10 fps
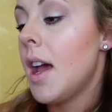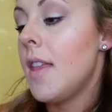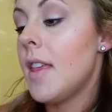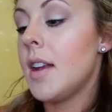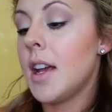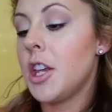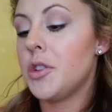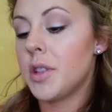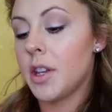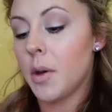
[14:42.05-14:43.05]
And then I
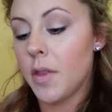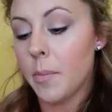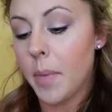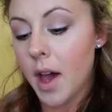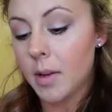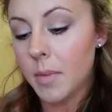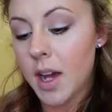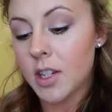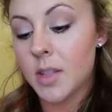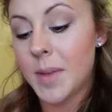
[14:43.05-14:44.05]
usually go on the bottom
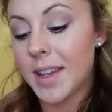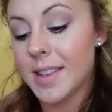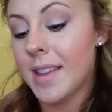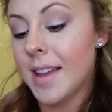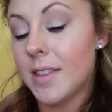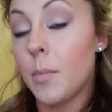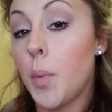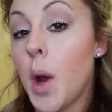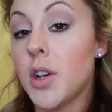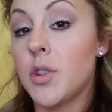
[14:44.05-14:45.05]
lashes because I like the
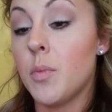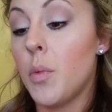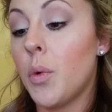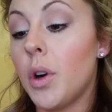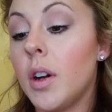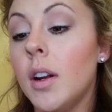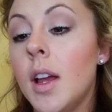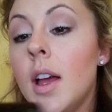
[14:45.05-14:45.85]
brush more.